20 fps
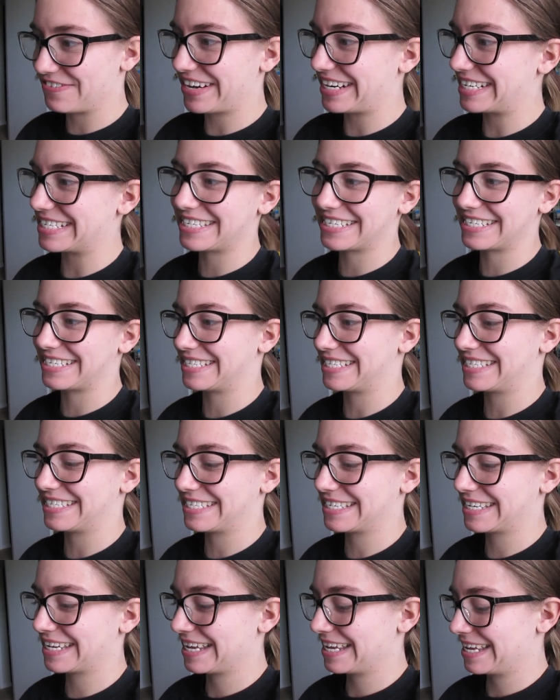
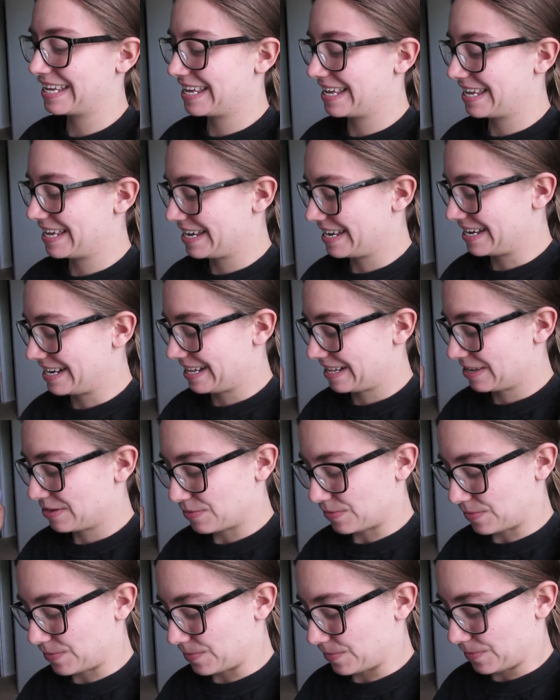reasons
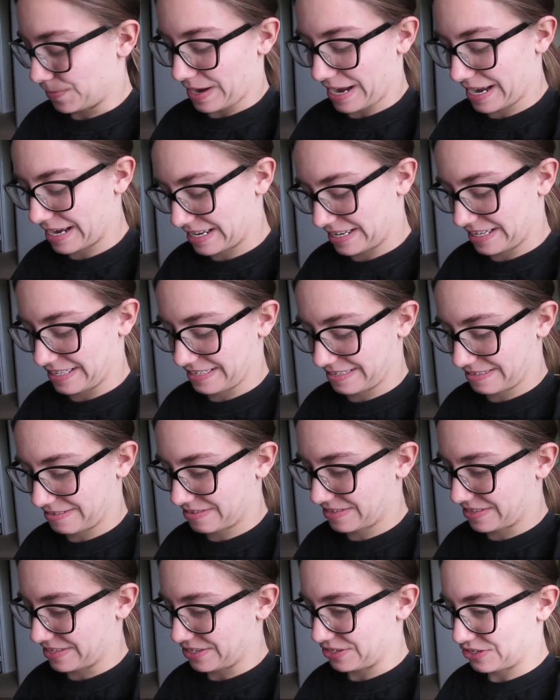why
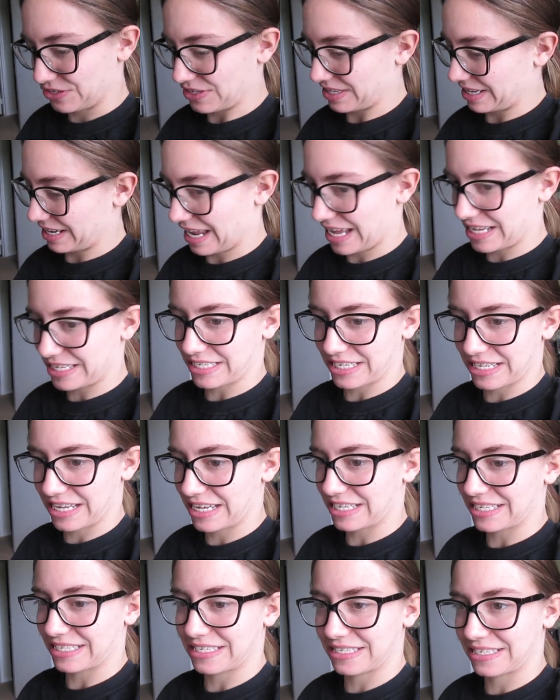there's less and
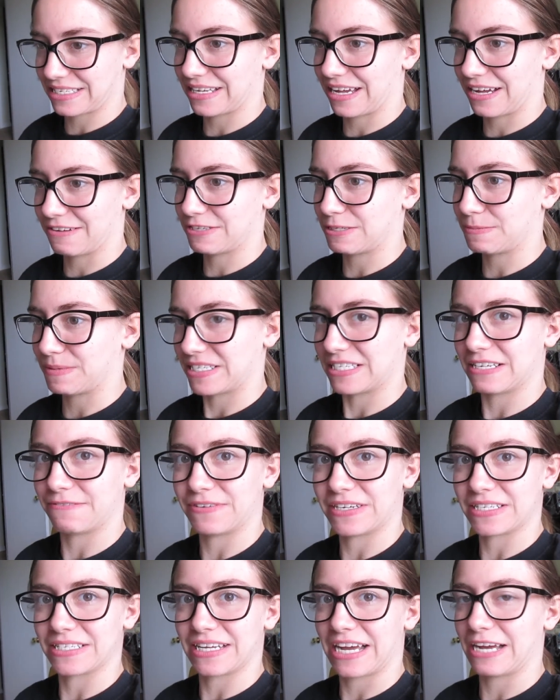less of
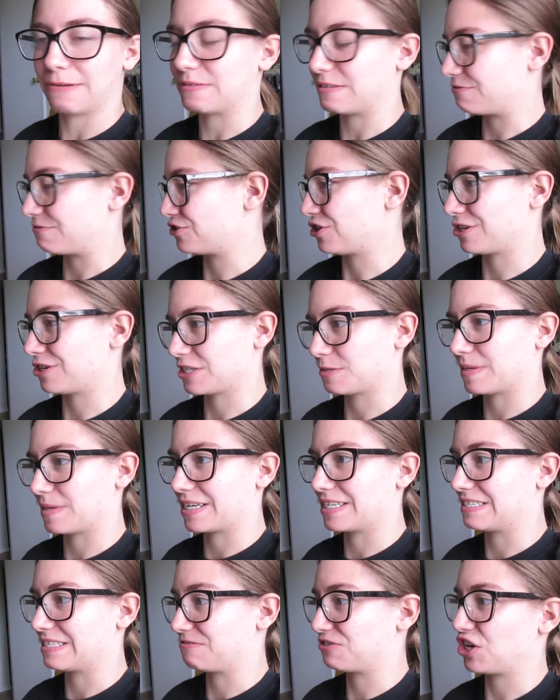specific types of sharks,
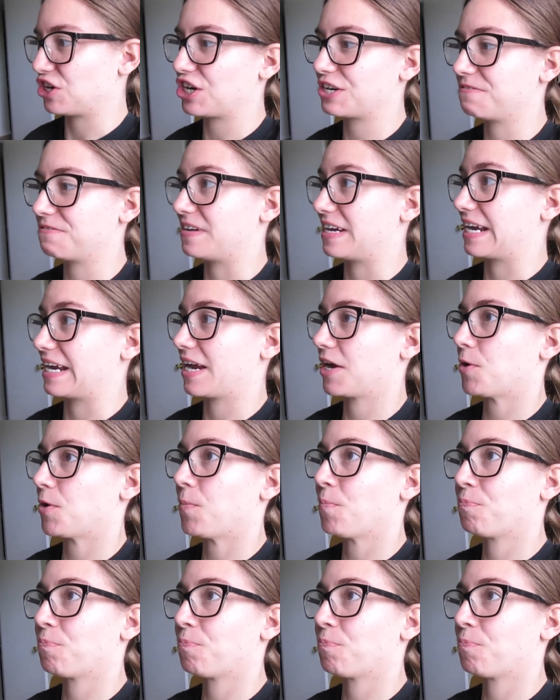because of shark finning.